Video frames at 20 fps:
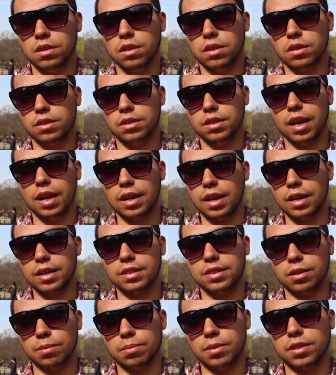It's not like
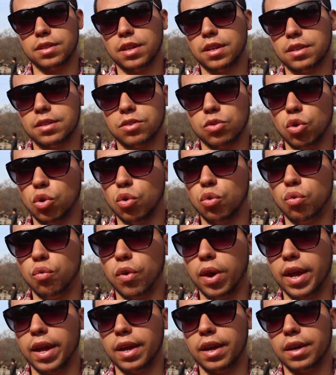something that's
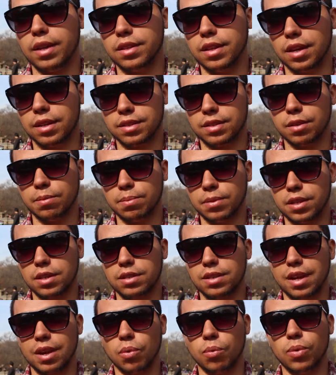great and not
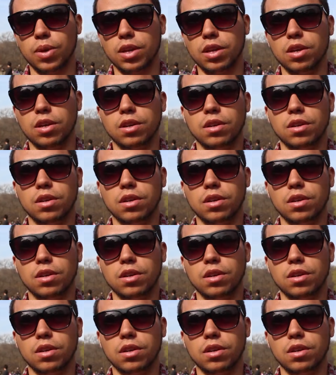something that we